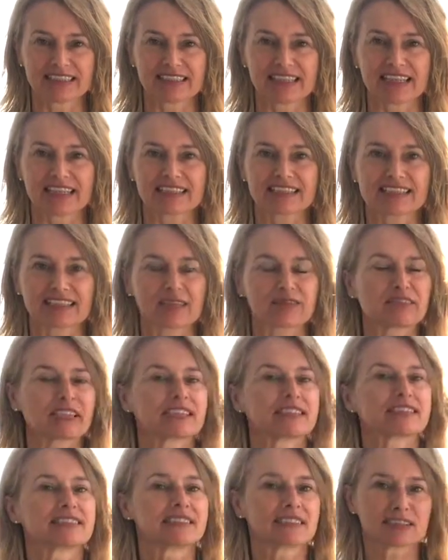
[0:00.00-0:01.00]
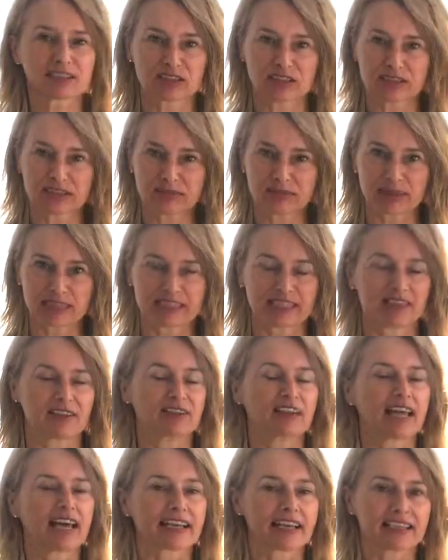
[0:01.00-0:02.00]
There's stuff that's still good, but they
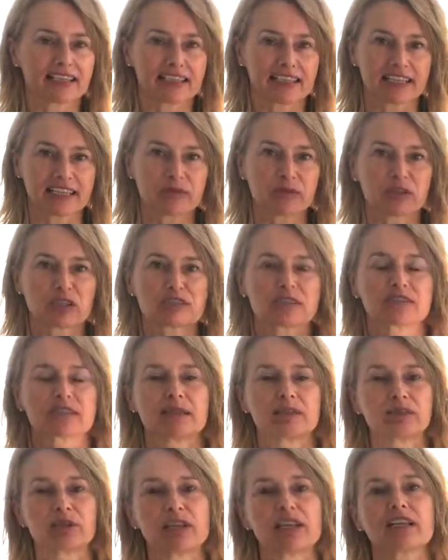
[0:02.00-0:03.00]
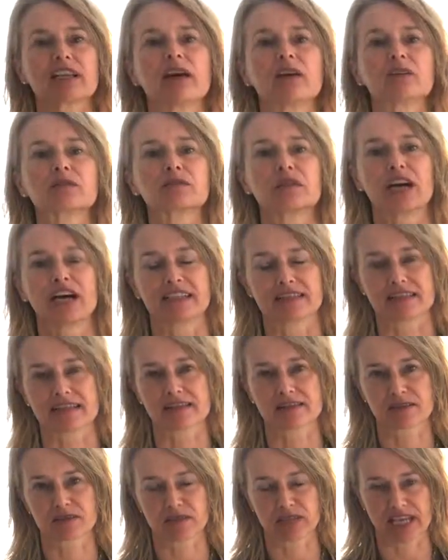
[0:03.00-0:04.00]
don't like it anymore, so they put it out for
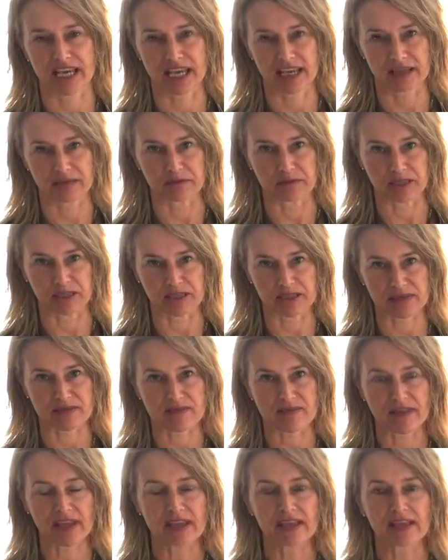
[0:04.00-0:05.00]
others to take with.